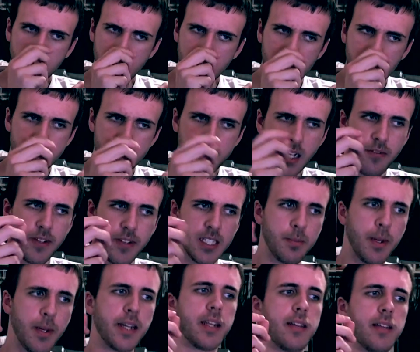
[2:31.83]
was kind of
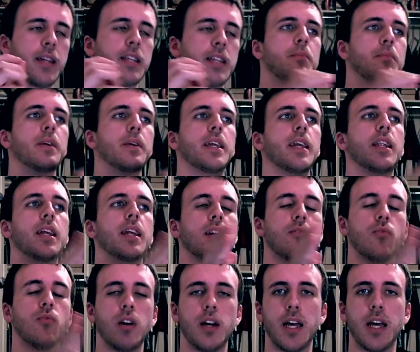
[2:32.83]
expecting like the beginning
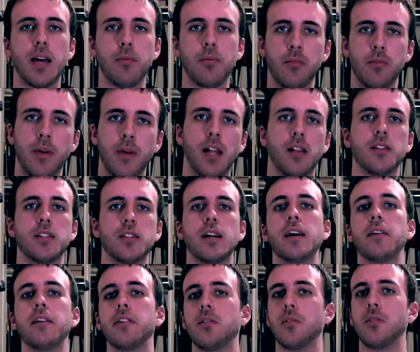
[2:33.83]
of what happened with Milo
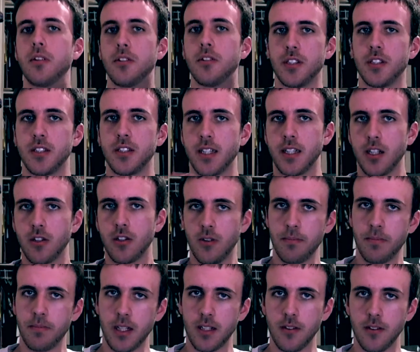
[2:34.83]
Xyloto, where it's just like a
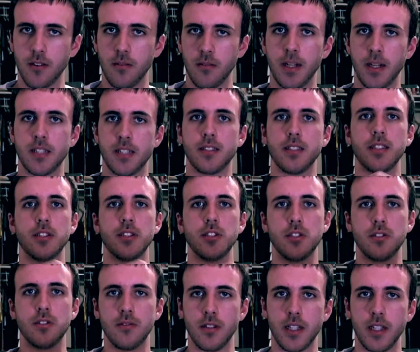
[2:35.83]
cryptic little
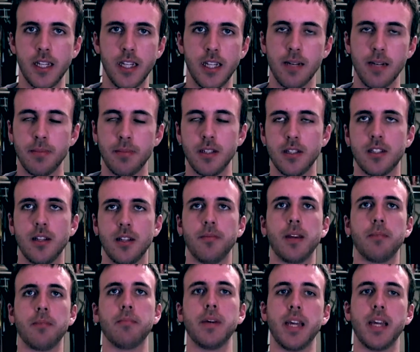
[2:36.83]
message leading up into
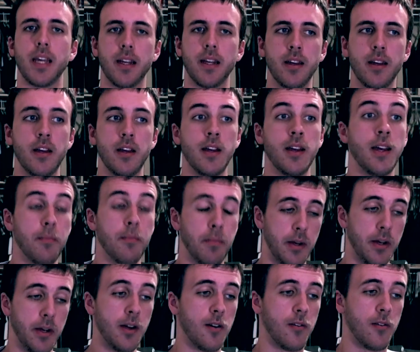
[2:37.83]
something big.
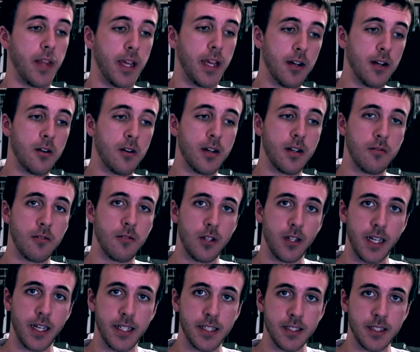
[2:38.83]
But no, they go and
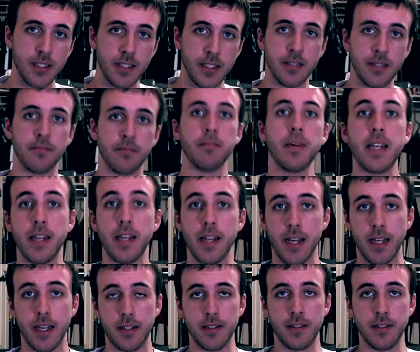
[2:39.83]
release
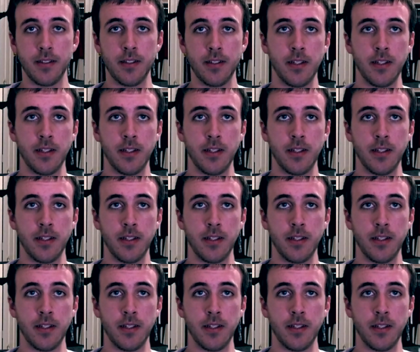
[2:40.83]
Midnight,